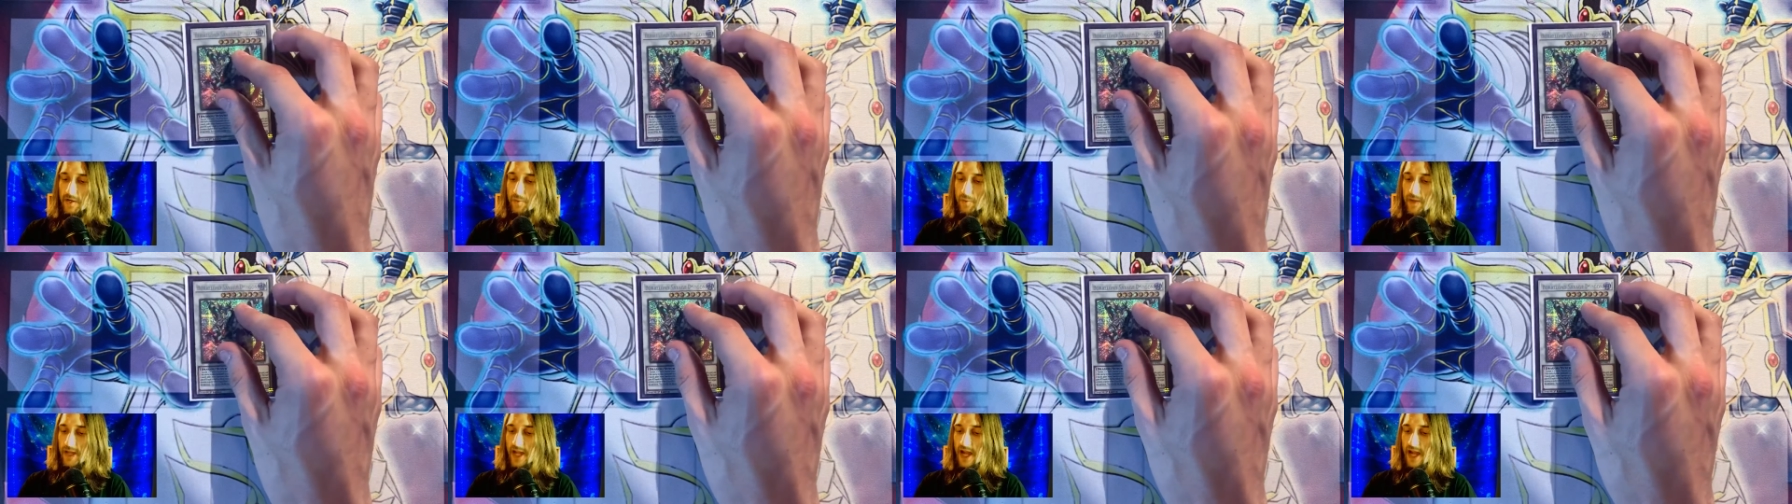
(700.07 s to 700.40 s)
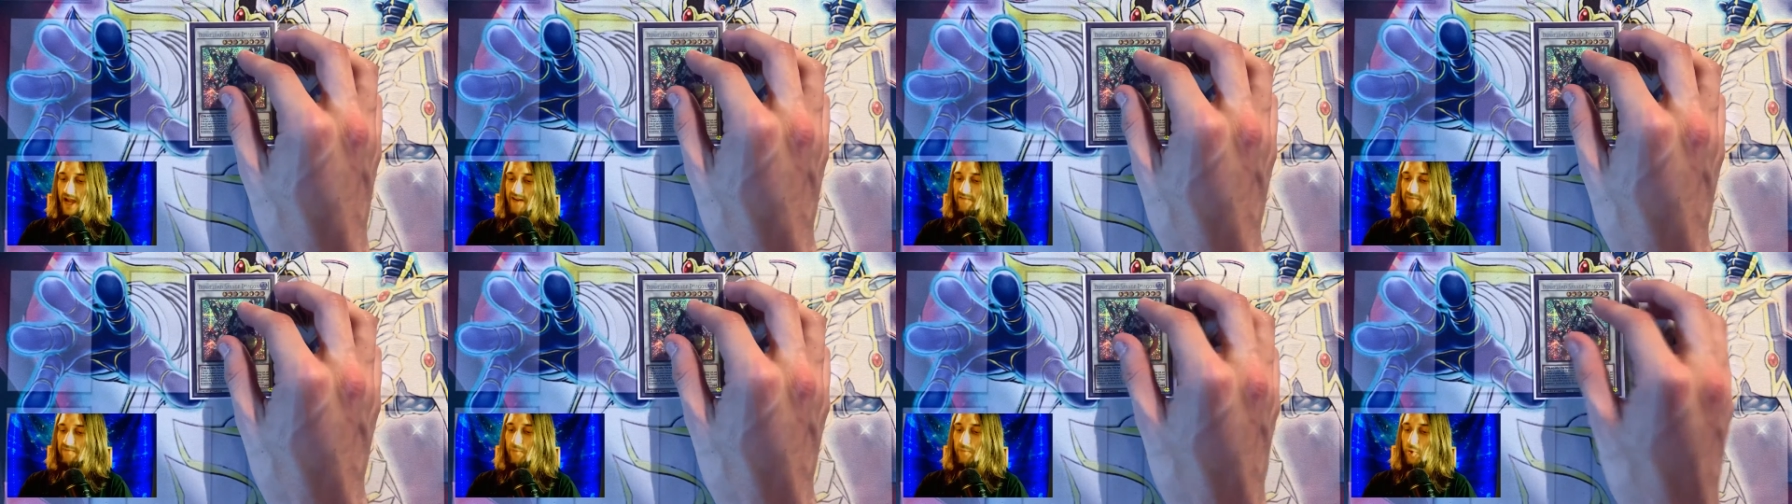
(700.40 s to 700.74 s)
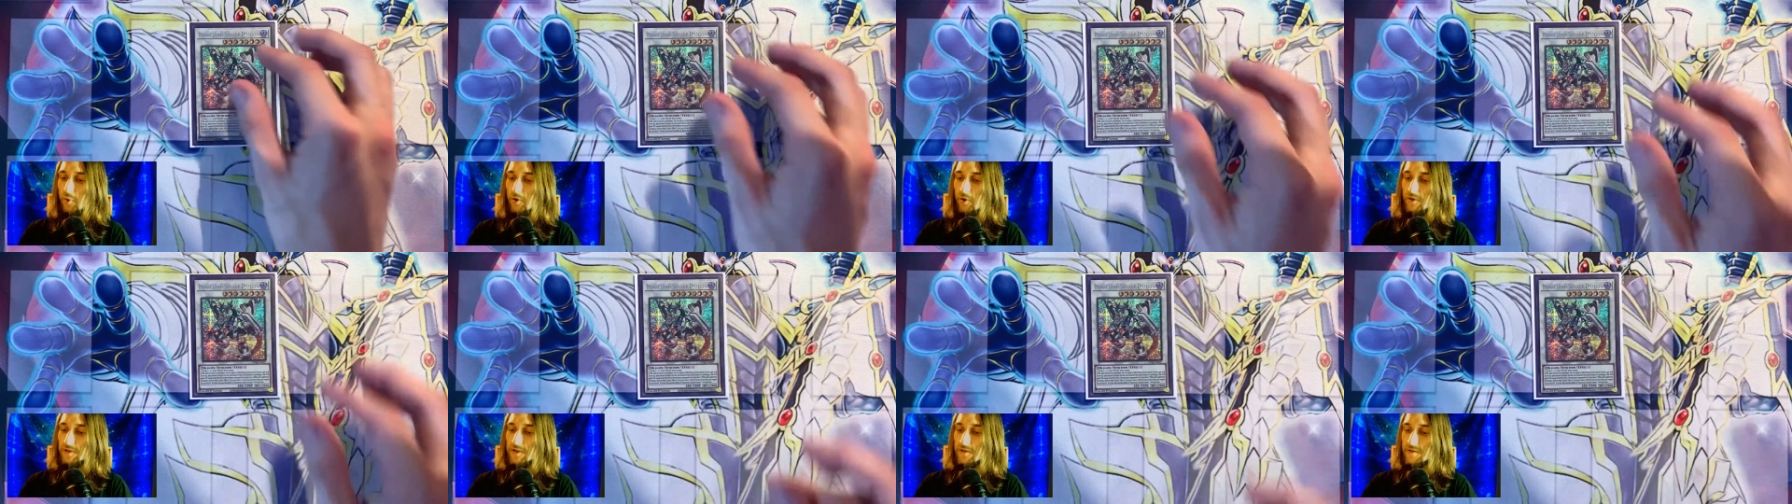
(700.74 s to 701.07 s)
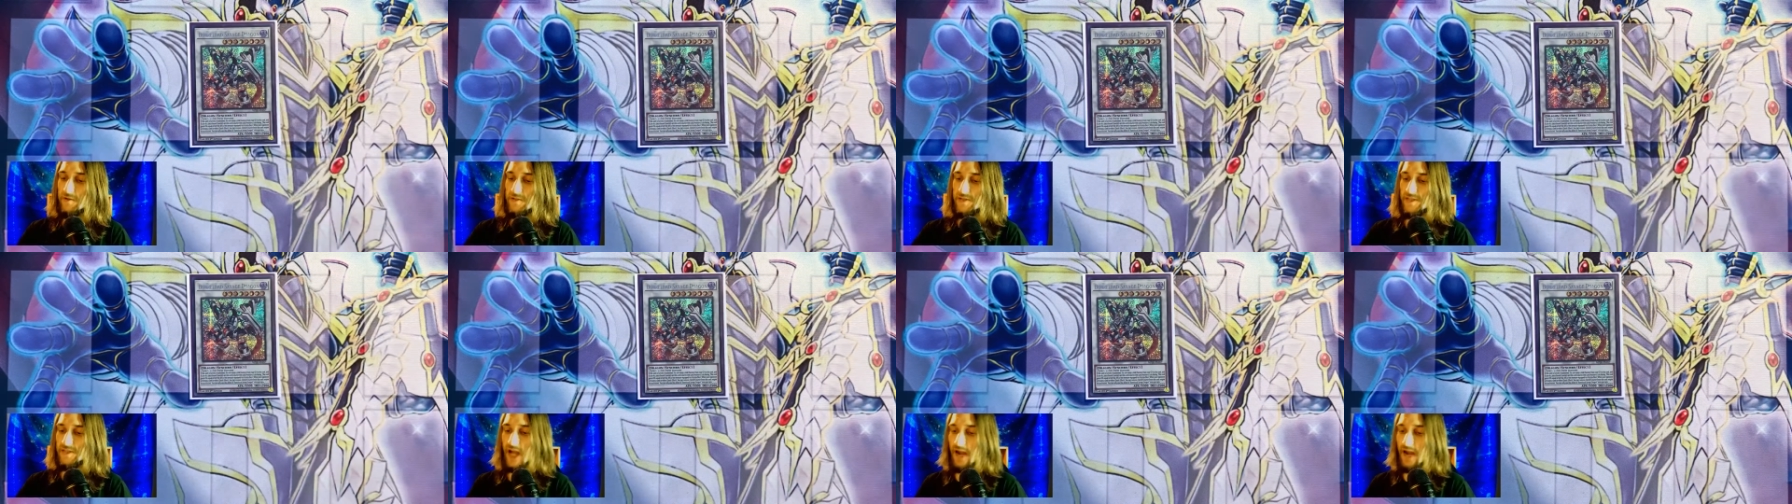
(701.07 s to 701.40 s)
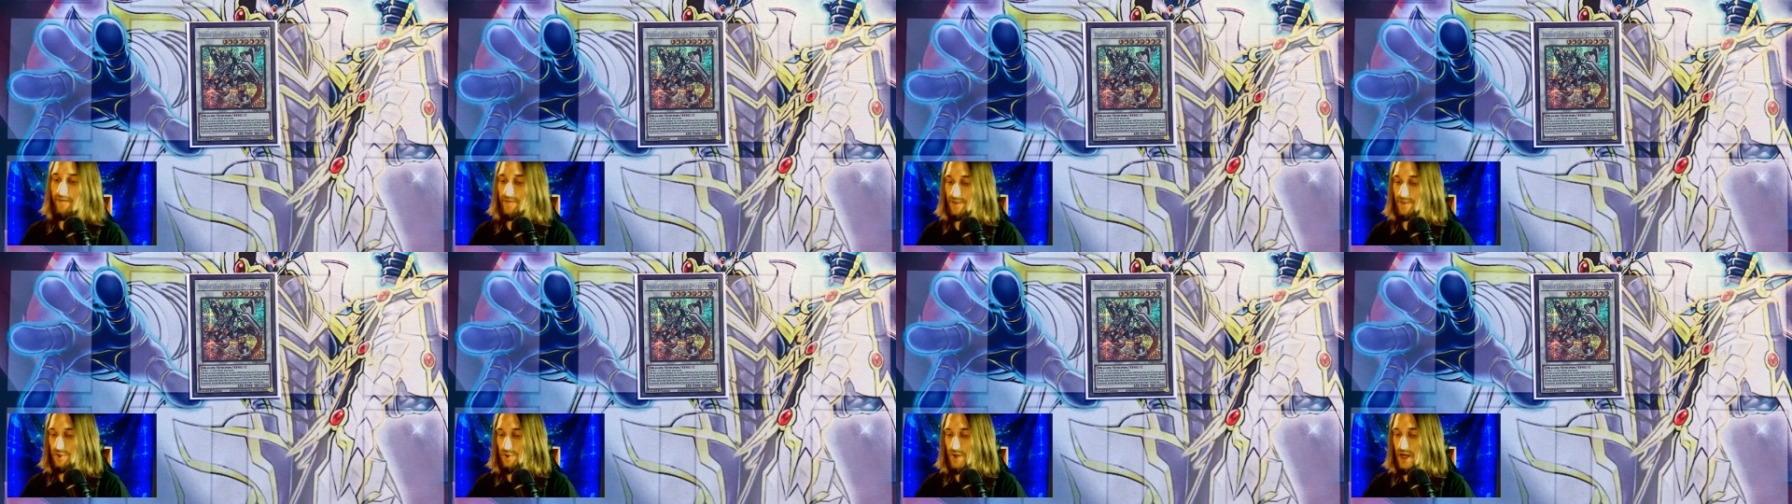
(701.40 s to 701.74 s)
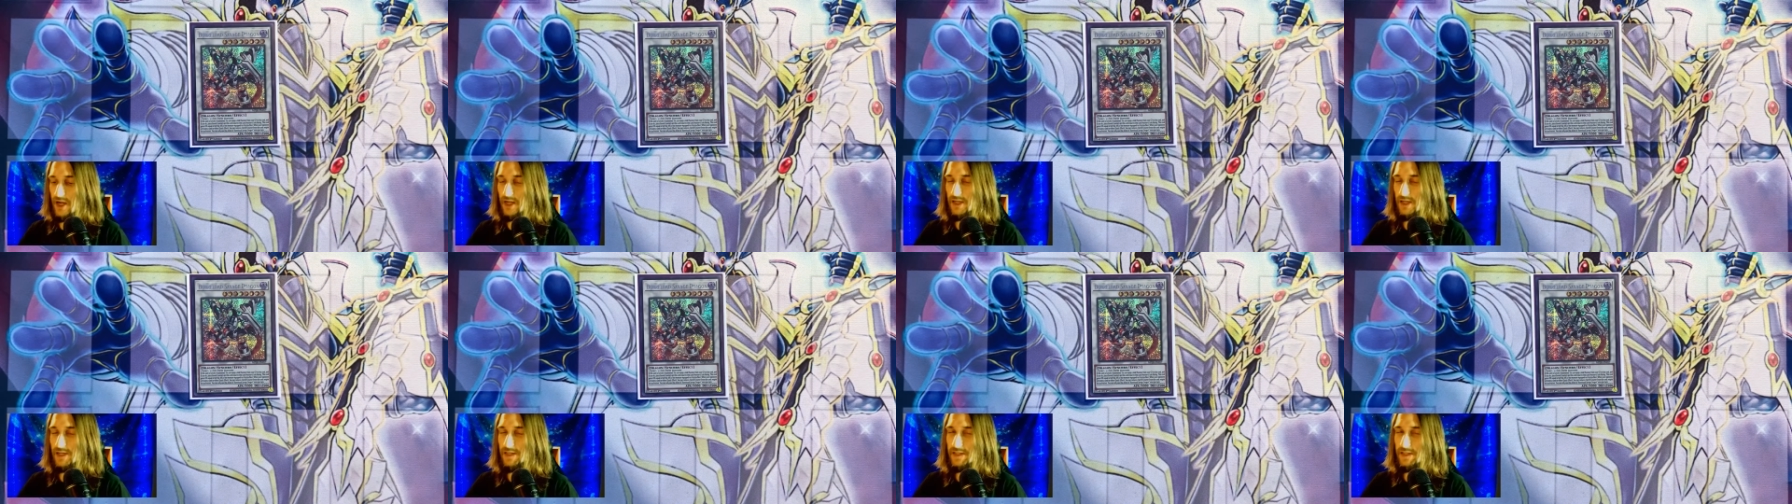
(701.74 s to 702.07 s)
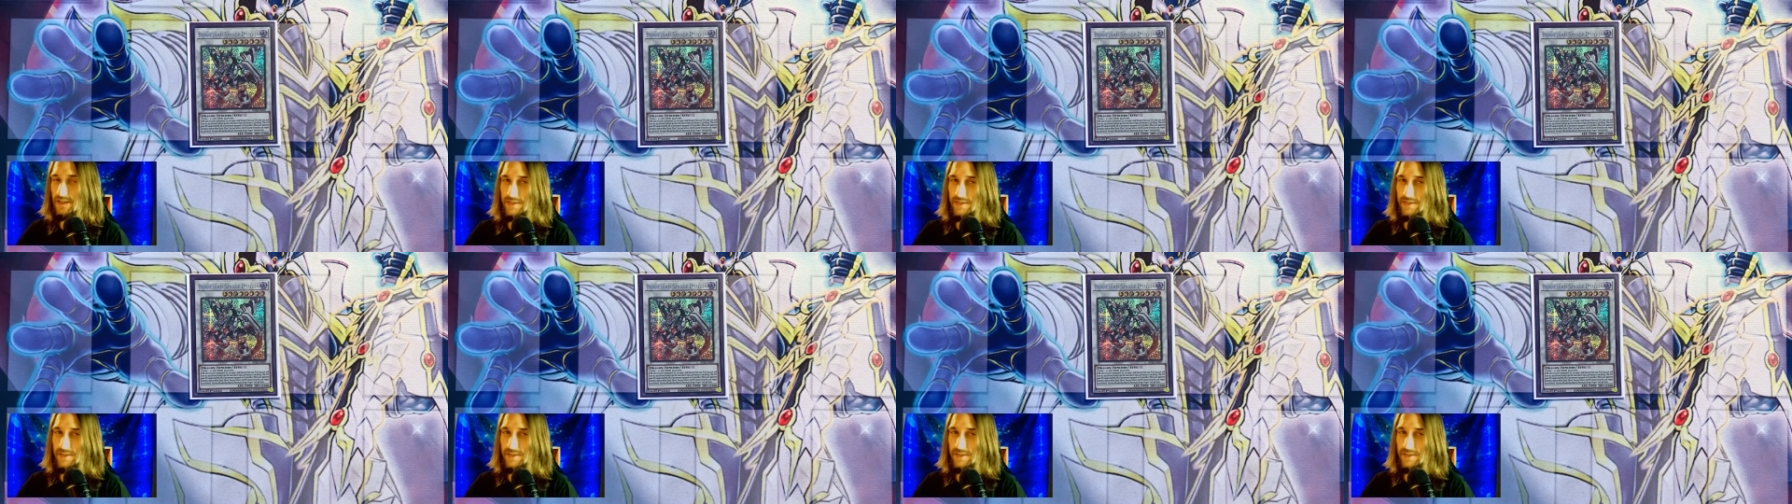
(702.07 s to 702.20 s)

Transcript: We have Borreload Savage Dragon,